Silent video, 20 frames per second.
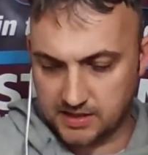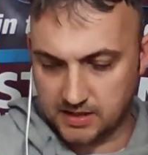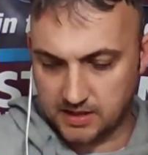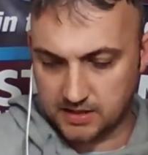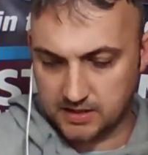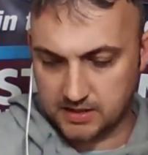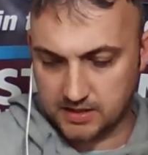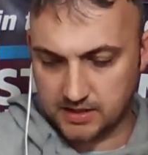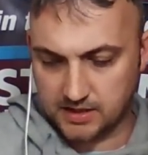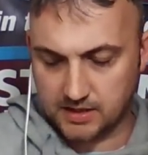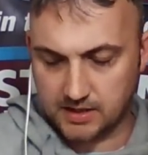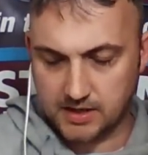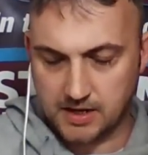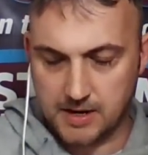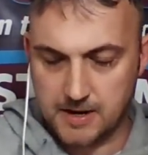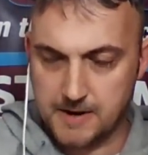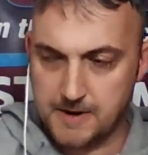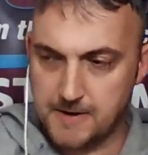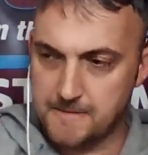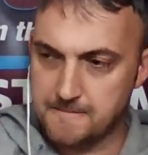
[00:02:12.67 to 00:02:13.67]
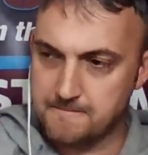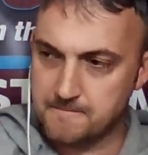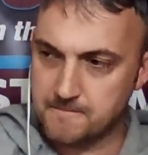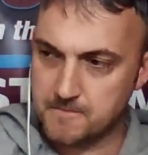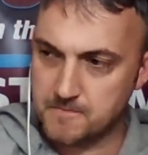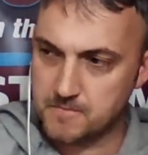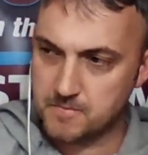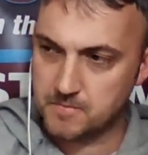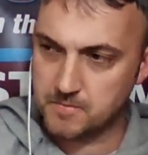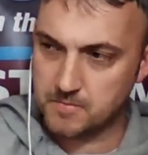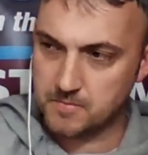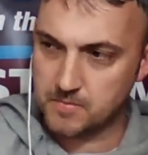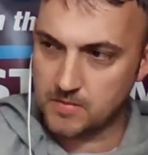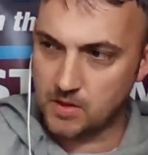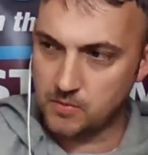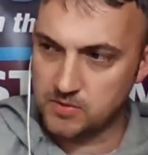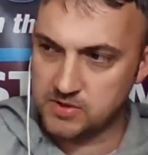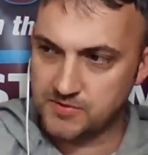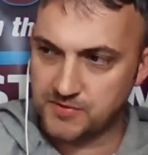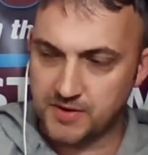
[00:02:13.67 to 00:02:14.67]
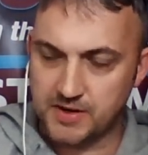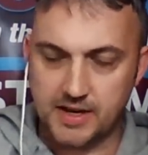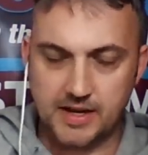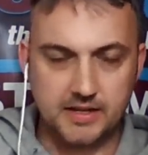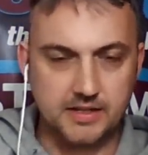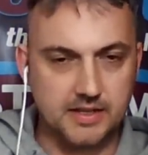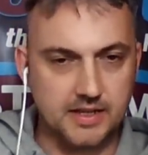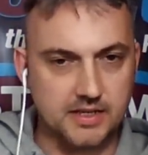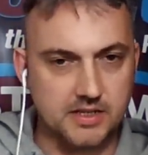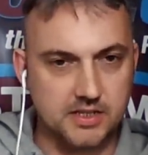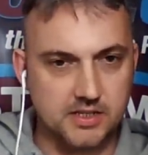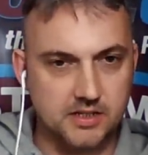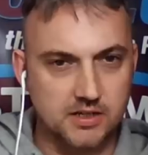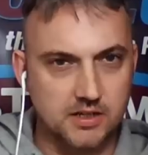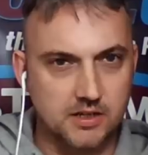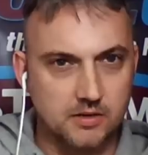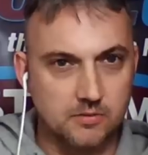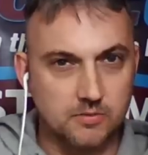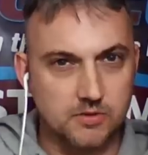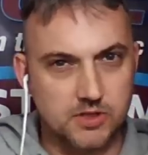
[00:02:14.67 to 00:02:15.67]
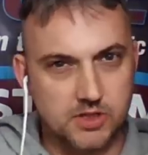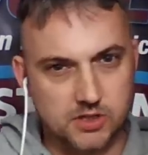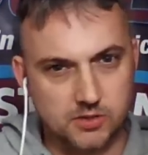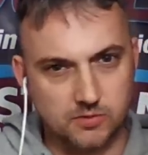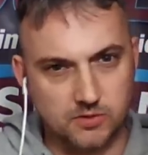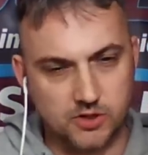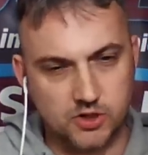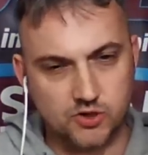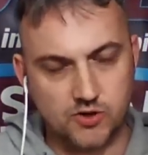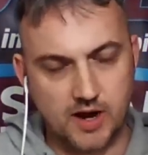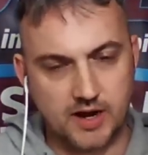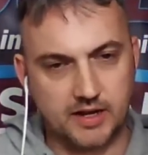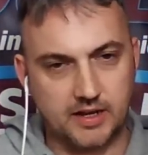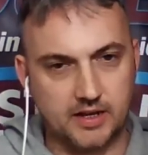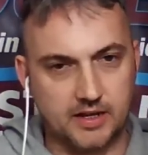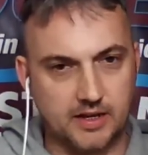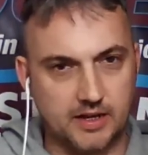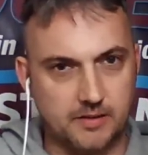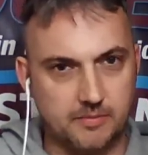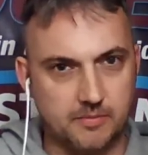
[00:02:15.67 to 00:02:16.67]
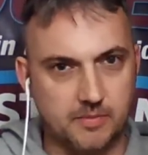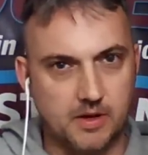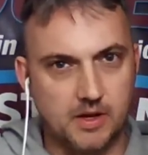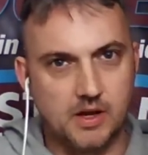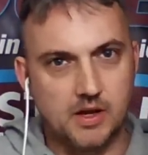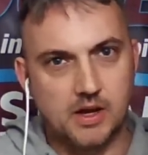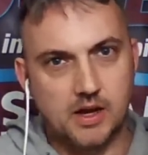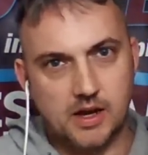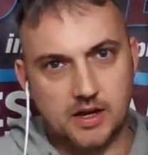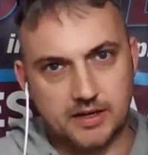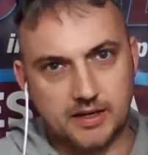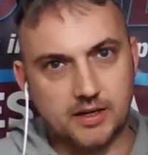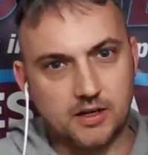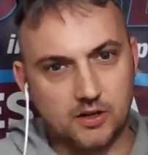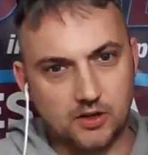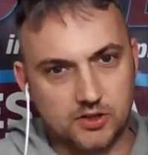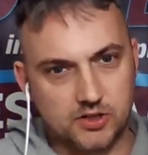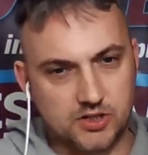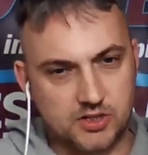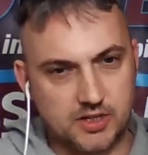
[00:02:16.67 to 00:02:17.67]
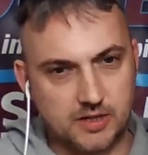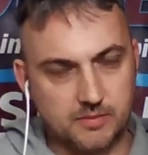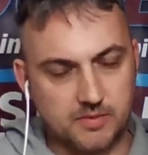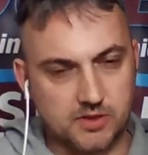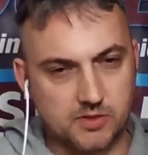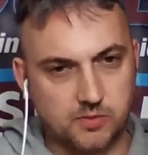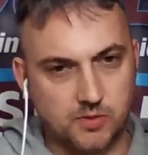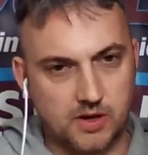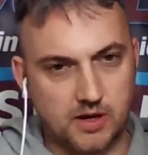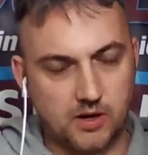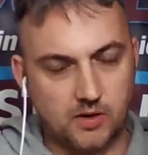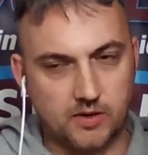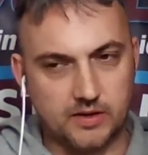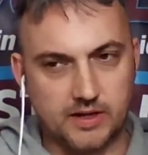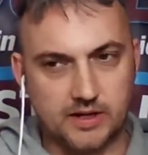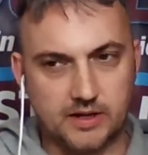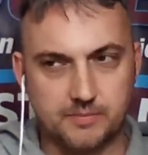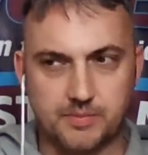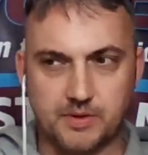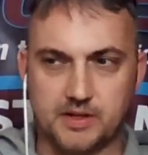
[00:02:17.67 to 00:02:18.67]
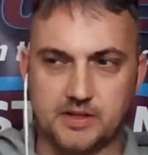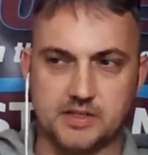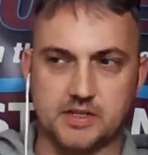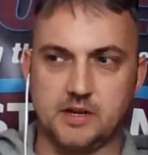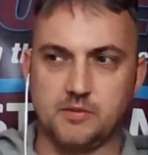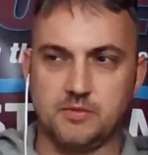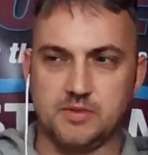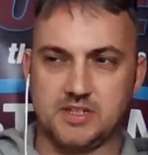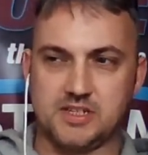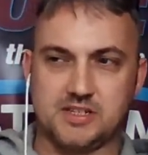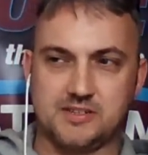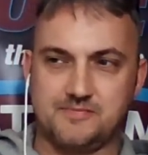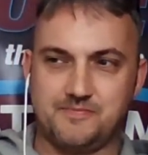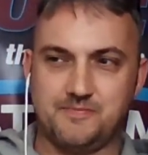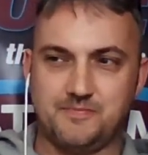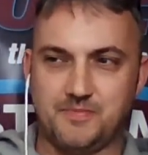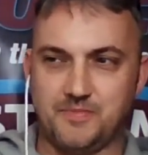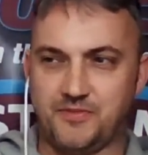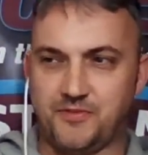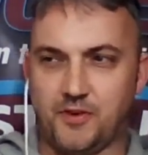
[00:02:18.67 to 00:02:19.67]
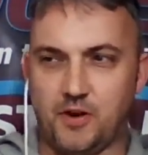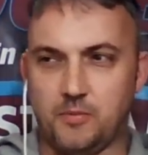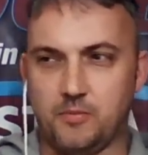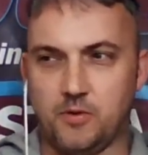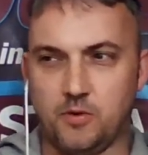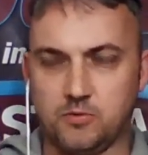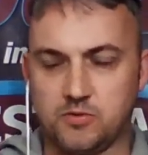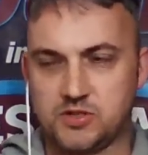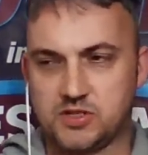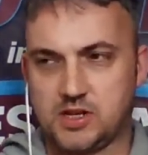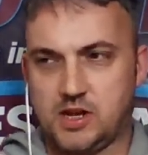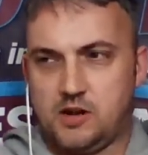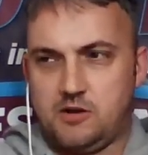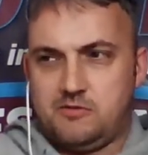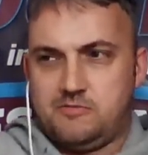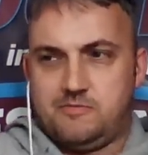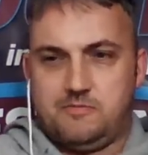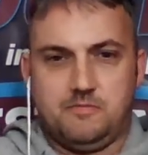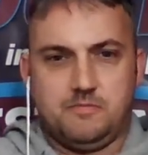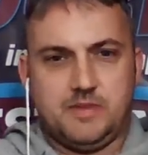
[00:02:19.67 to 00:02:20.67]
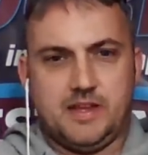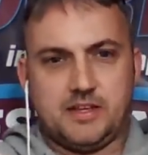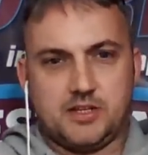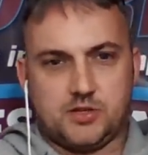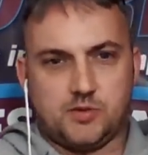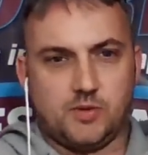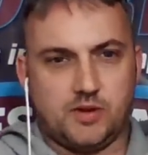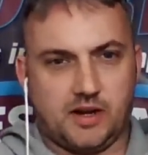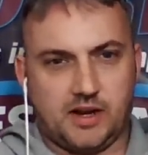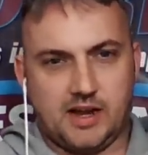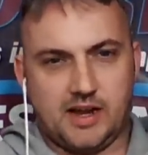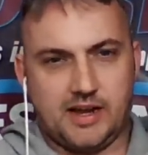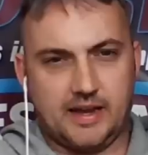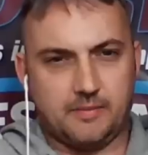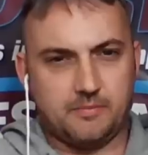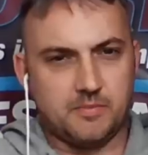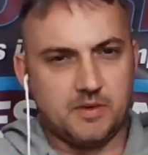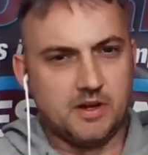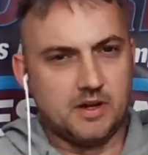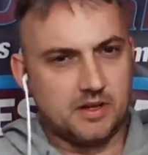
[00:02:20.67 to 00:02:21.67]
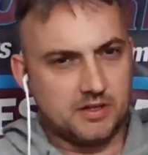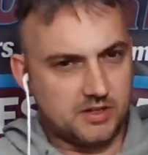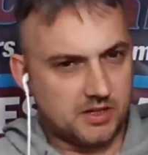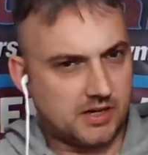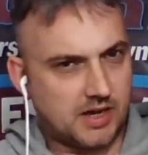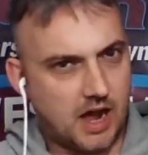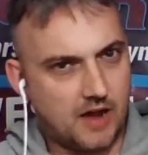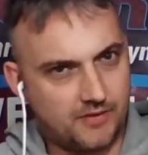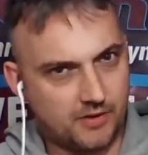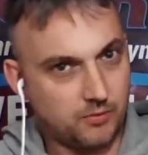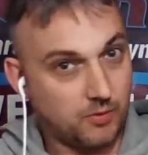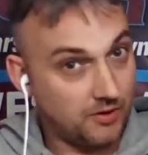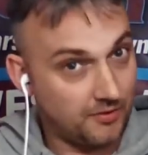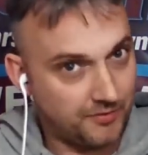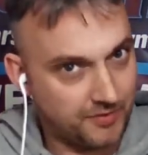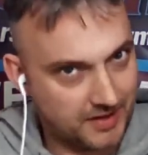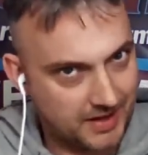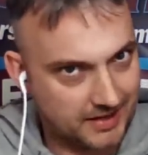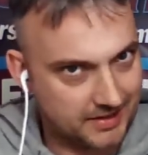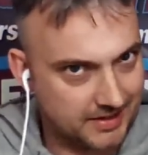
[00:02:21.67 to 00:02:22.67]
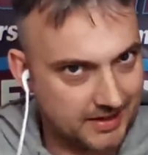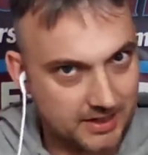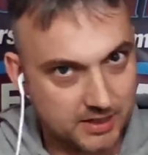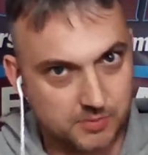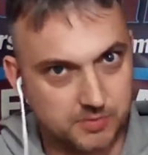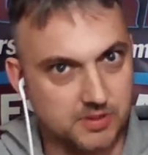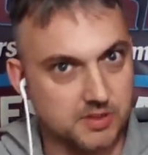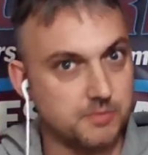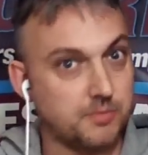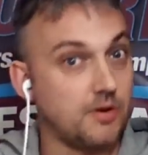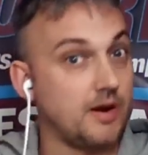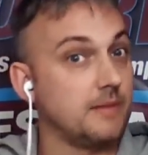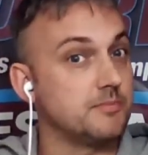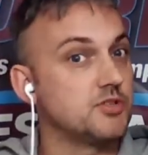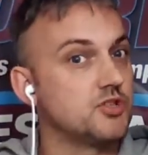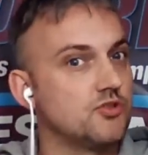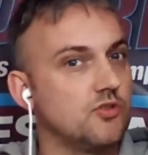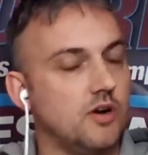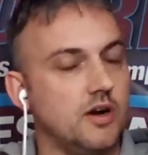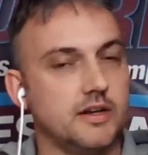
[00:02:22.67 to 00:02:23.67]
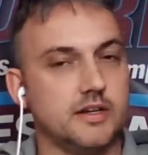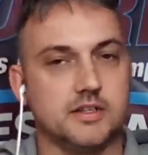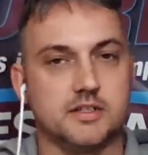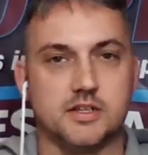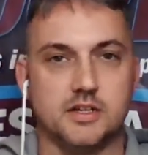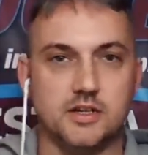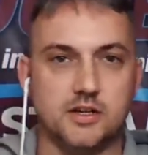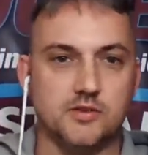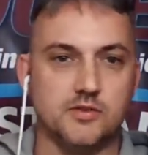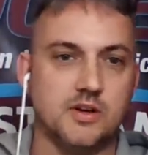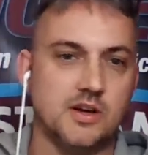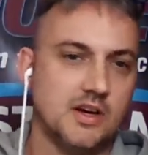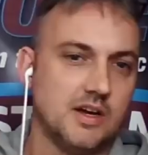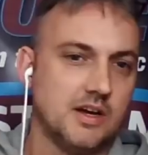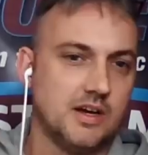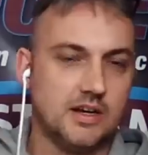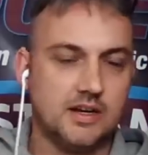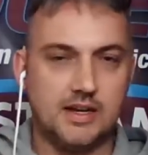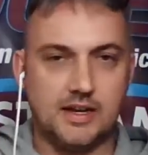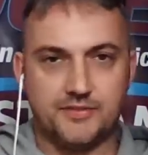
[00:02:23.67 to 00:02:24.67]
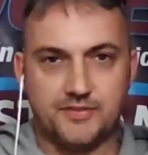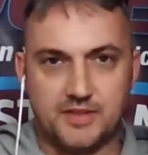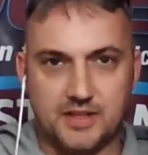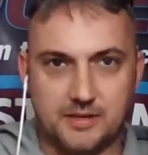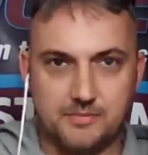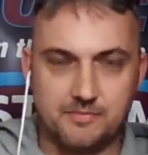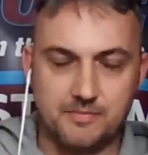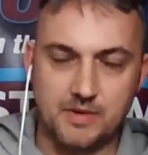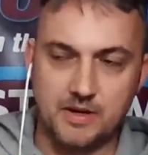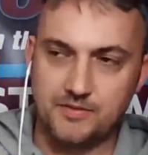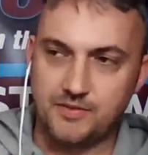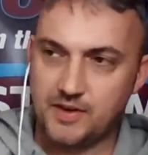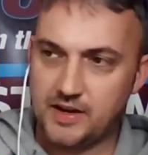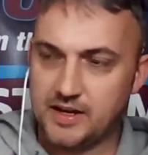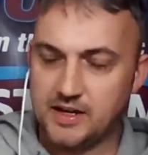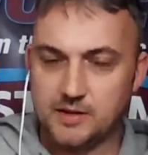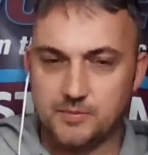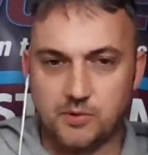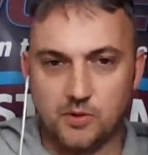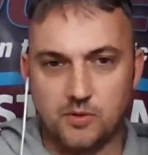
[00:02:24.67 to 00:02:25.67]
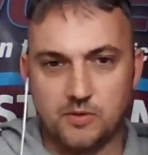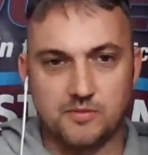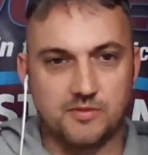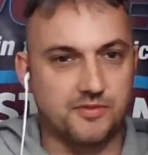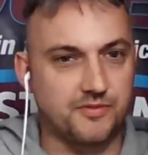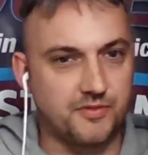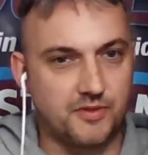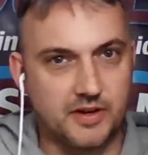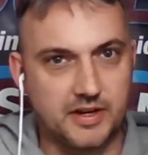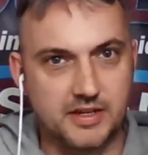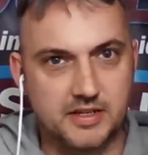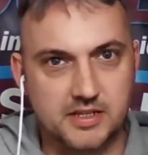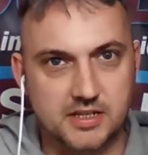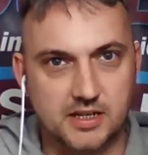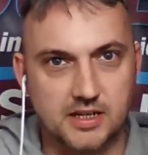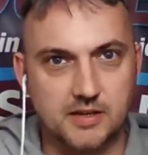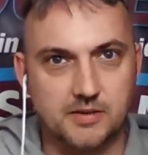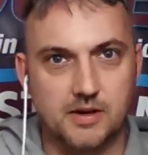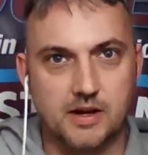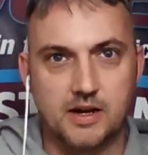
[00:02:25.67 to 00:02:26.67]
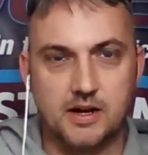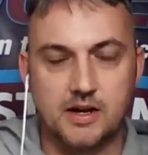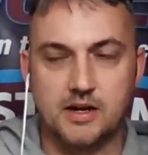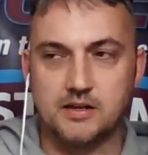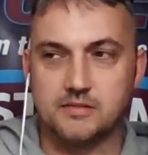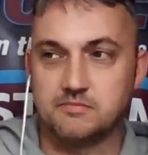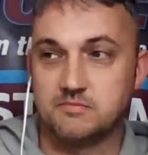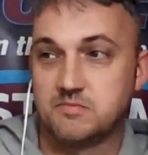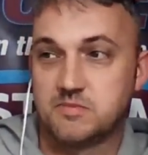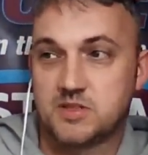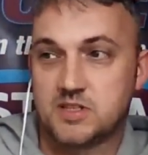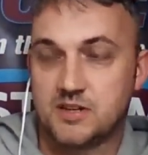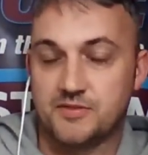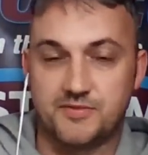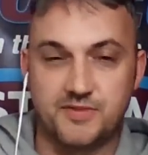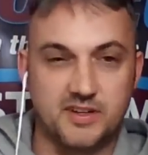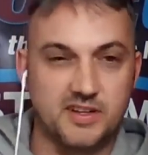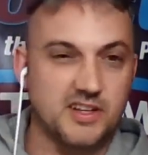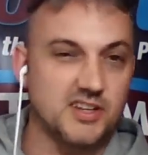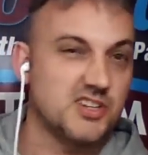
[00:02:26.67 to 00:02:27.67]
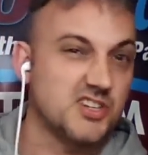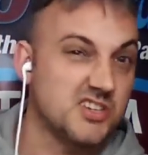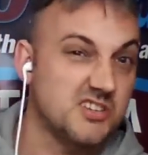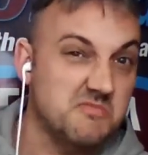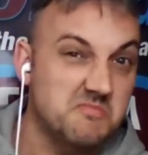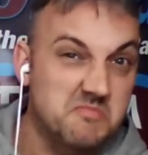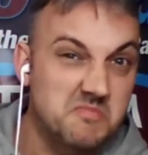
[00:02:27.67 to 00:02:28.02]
I think was Fernandes was sort of tracking him and then lost him as well, so it was Font also then sort of came to cover what Fernandes was perhaps trying to do, left him available and free to finish.